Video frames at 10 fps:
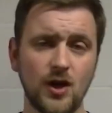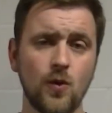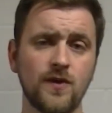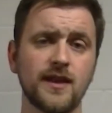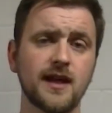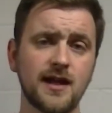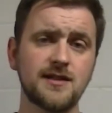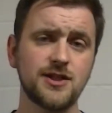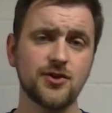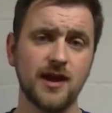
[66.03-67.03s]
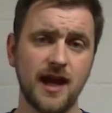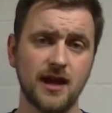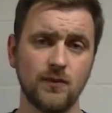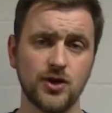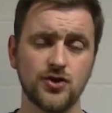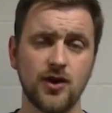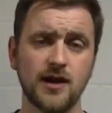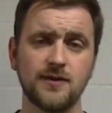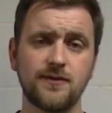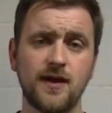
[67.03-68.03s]
When the gun's in your hand, when you're
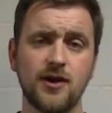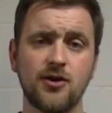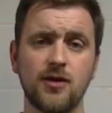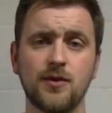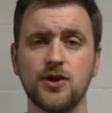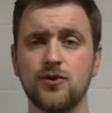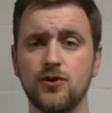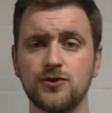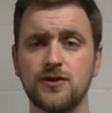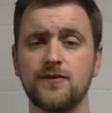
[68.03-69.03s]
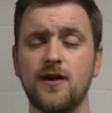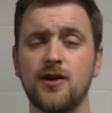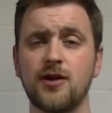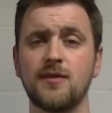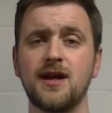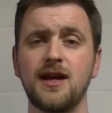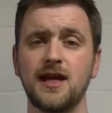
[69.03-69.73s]
drawing the firearm or you're holstering the firearm,